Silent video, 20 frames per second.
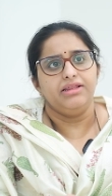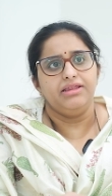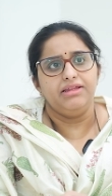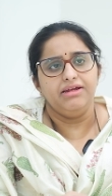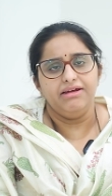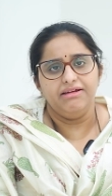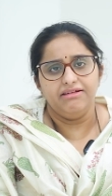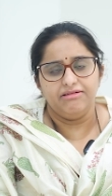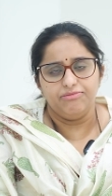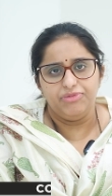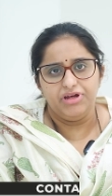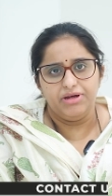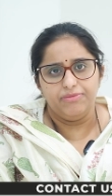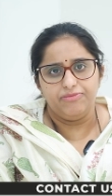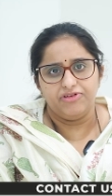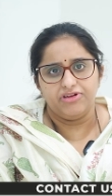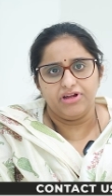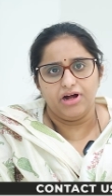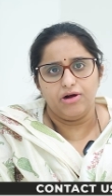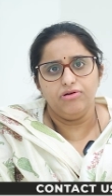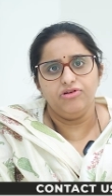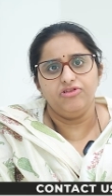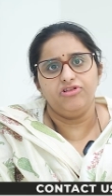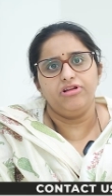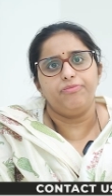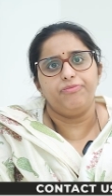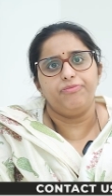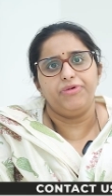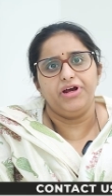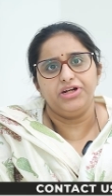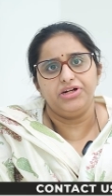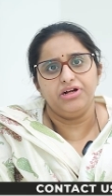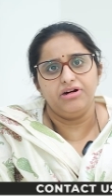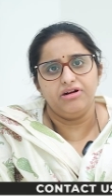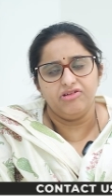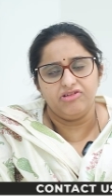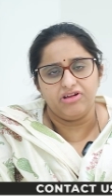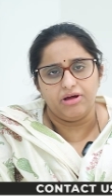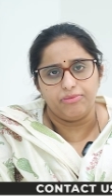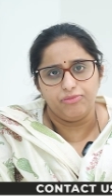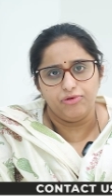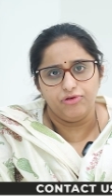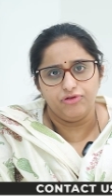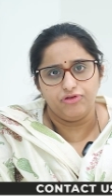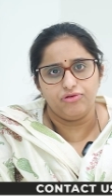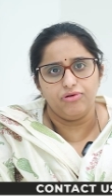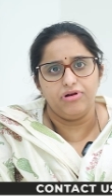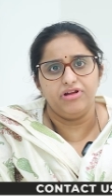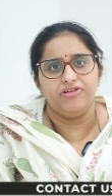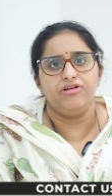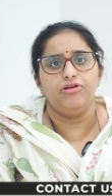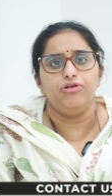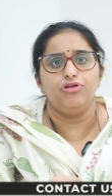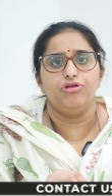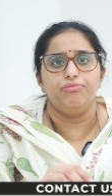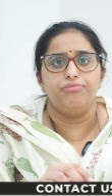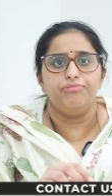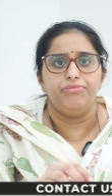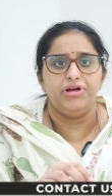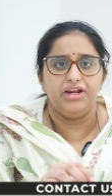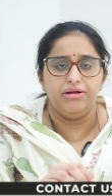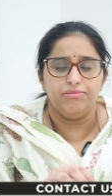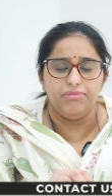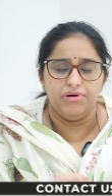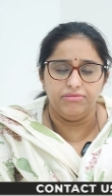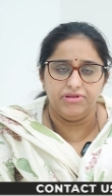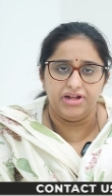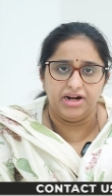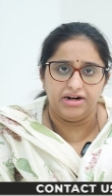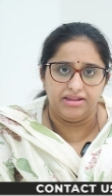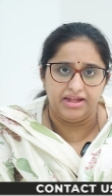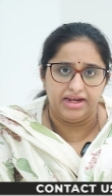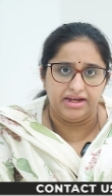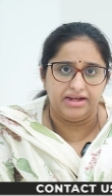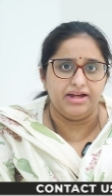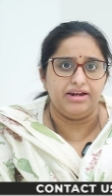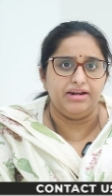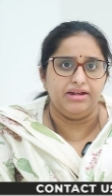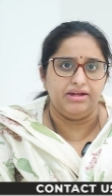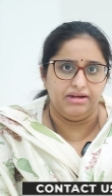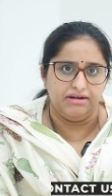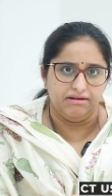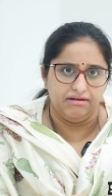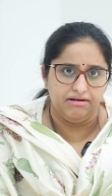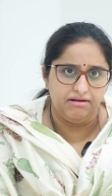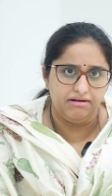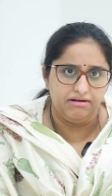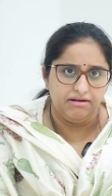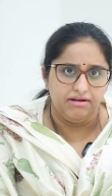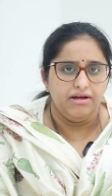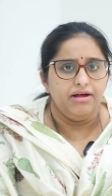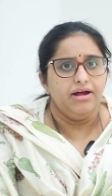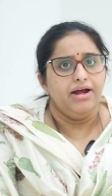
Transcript: These beep sounds, the patient is supposed to listen to the minimum that they can hear